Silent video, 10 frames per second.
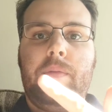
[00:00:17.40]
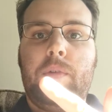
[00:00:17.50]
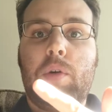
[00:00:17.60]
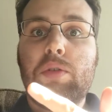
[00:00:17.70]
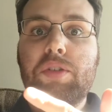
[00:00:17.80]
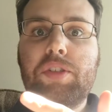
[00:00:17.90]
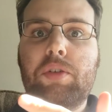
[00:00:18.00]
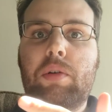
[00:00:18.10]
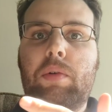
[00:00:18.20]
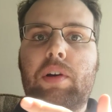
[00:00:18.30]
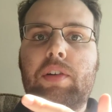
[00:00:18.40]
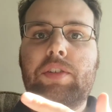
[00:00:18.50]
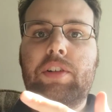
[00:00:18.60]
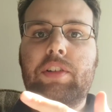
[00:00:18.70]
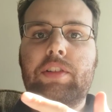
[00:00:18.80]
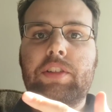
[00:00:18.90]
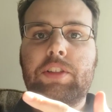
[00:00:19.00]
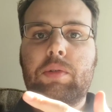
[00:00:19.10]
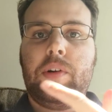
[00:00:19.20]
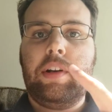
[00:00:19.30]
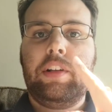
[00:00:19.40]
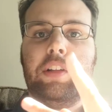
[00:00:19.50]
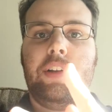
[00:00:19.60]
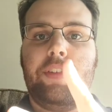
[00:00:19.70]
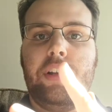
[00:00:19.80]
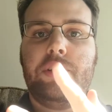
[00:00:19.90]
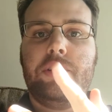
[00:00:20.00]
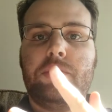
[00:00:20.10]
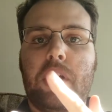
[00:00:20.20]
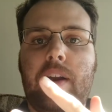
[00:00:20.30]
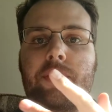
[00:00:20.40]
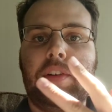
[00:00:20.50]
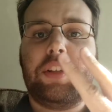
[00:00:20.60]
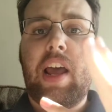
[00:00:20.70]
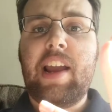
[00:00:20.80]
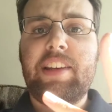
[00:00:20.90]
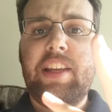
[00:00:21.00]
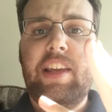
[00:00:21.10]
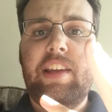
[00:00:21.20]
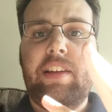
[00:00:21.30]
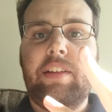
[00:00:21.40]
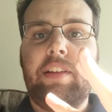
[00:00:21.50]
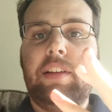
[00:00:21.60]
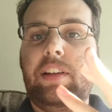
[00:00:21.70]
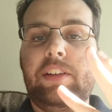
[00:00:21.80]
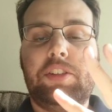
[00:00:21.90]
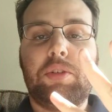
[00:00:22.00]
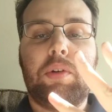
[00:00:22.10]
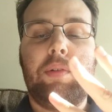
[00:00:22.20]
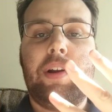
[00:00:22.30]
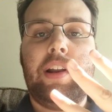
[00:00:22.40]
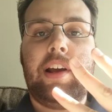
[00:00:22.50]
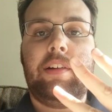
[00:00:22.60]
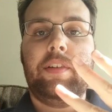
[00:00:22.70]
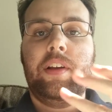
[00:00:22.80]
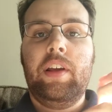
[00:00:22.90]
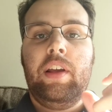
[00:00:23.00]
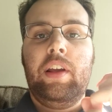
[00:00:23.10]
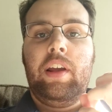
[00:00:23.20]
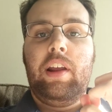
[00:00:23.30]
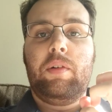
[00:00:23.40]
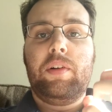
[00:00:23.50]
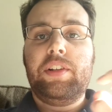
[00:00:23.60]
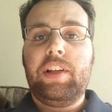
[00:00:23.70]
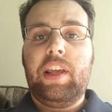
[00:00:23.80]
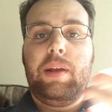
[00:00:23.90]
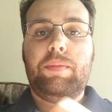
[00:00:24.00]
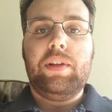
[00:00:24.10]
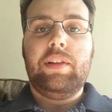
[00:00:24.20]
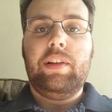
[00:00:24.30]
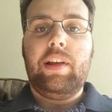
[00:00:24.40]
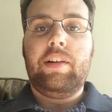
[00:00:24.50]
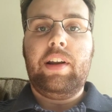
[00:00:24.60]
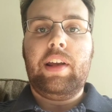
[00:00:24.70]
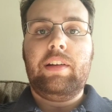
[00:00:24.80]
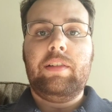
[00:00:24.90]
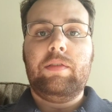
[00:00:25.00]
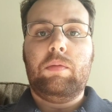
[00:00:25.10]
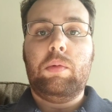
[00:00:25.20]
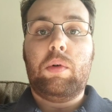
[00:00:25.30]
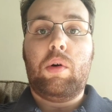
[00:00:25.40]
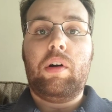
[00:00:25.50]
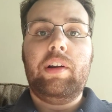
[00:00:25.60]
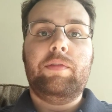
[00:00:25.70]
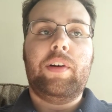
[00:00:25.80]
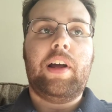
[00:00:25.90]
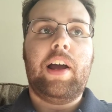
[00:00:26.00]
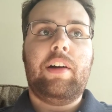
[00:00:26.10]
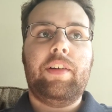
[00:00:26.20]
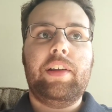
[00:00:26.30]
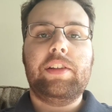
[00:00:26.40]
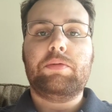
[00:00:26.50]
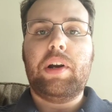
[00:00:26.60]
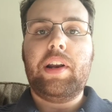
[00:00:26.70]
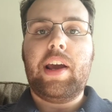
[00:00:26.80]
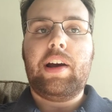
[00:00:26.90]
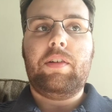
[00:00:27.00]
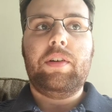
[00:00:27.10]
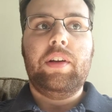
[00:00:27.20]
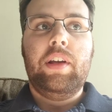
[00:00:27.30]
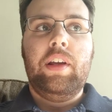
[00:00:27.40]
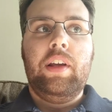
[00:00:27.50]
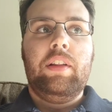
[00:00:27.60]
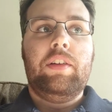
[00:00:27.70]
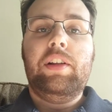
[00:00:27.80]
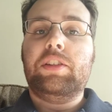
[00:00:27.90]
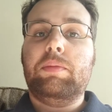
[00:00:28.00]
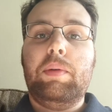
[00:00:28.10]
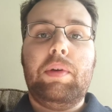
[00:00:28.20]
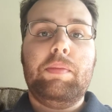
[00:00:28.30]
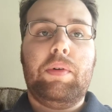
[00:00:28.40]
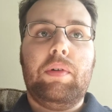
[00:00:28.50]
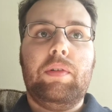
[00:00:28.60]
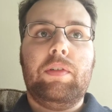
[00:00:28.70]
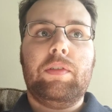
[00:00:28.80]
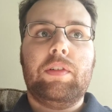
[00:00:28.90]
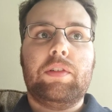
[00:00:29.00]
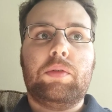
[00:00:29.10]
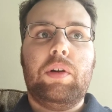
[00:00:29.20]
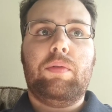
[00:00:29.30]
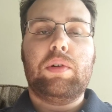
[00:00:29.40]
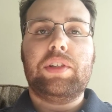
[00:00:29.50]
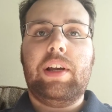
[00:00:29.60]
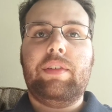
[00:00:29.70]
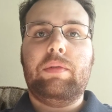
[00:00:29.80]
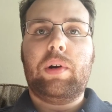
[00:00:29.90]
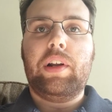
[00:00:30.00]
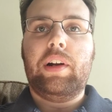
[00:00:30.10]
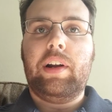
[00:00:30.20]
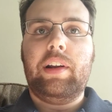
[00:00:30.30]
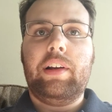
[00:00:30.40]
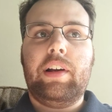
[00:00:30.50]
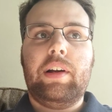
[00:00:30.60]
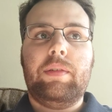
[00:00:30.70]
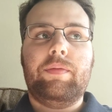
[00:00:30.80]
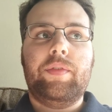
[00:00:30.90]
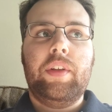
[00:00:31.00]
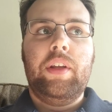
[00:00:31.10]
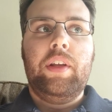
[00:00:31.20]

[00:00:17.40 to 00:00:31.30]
Grocery store workers are soaring. Delivery drivers, IT is soaring right now. In order to keep the internet roaring how it is right now, there needs to be people 24/7 working on